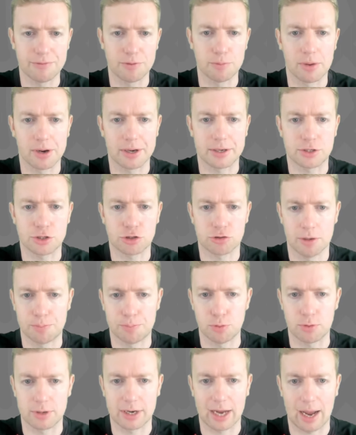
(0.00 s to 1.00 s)
my
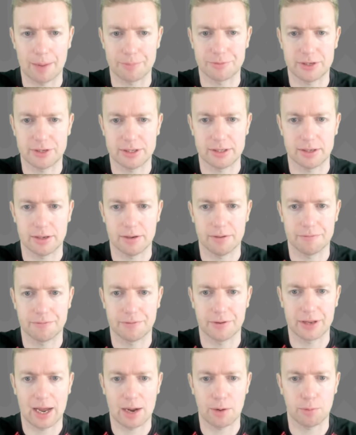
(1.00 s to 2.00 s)
triple captain
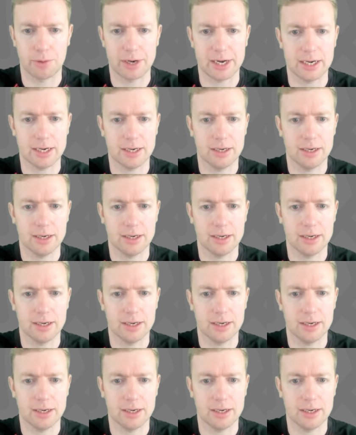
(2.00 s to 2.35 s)
for that week,